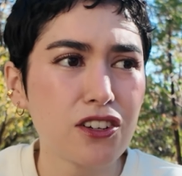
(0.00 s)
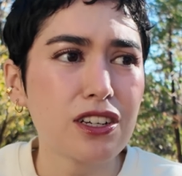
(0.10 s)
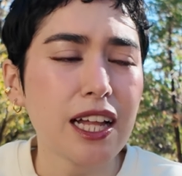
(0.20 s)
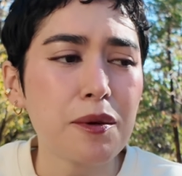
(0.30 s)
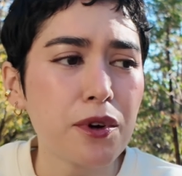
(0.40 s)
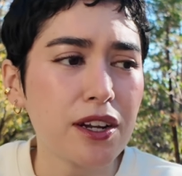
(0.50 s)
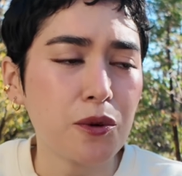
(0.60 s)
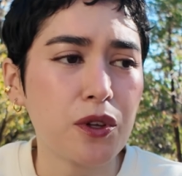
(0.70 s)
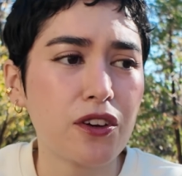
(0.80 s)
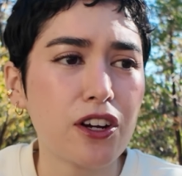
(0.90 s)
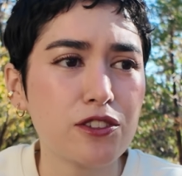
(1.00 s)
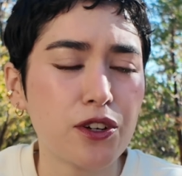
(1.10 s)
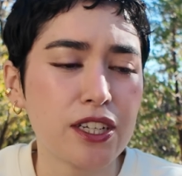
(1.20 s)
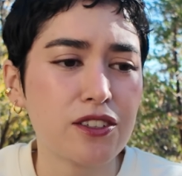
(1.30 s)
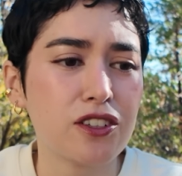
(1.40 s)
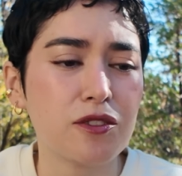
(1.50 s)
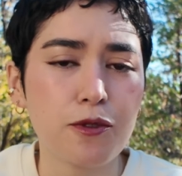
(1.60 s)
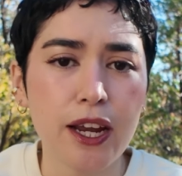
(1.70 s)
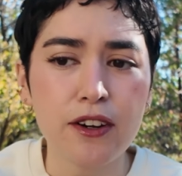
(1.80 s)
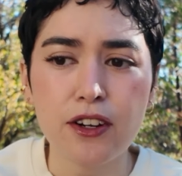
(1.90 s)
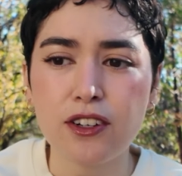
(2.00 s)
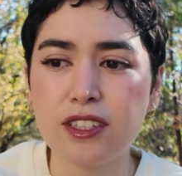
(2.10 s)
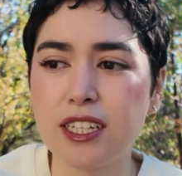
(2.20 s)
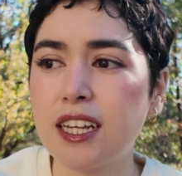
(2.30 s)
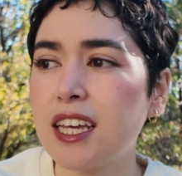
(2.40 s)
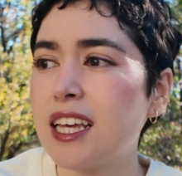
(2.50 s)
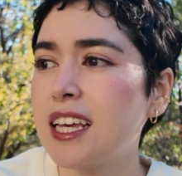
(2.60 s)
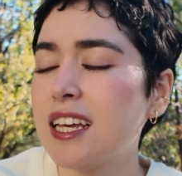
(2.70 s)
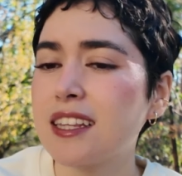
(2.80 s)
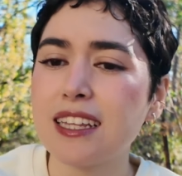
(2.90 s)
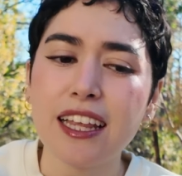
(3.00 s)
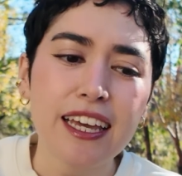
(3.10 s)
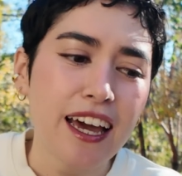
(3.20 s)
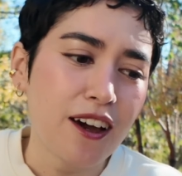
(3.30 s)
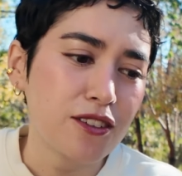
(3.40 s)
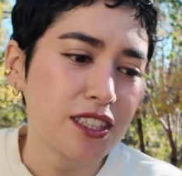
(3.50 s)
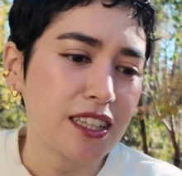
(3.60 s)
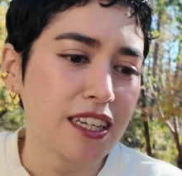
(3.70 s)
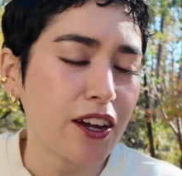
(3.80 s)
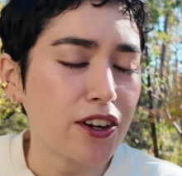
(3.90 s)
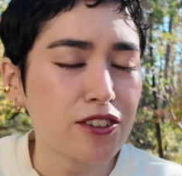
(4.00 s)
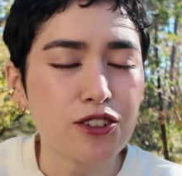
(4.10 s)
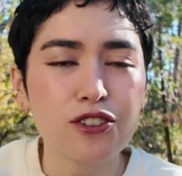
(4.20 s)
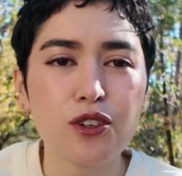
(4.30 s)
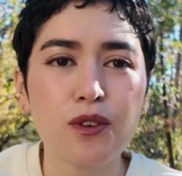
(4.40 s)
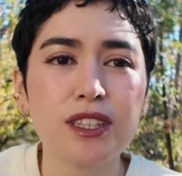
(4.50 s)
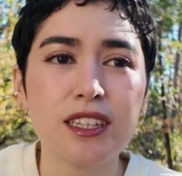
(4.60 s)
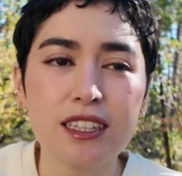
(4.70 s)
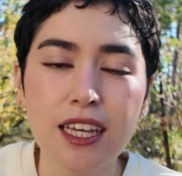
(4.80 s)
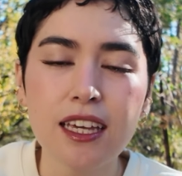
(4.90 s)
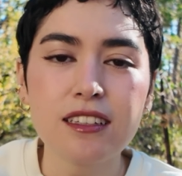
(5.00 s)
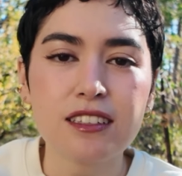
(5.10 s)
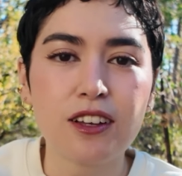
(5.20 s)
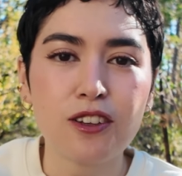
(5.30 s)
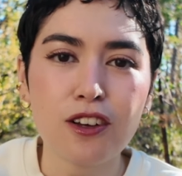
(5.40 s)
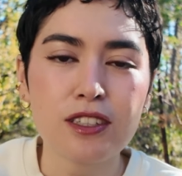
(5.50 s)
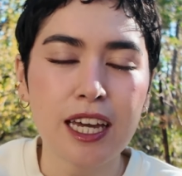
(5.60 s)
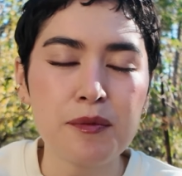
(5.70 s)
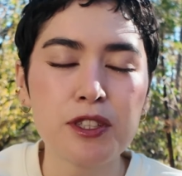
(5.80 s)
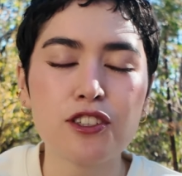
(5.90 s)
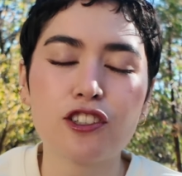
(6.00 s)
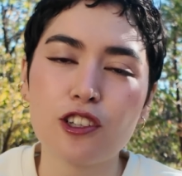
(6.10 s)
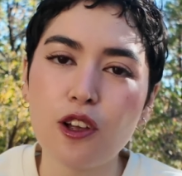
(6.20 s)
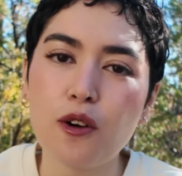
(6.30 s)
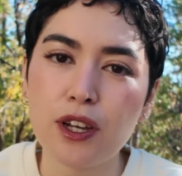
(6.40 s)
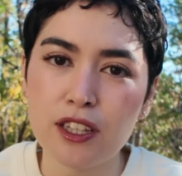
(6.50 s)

collaborating with art directors and writers and the layouts and the characters, so it takes a long time. It's a slow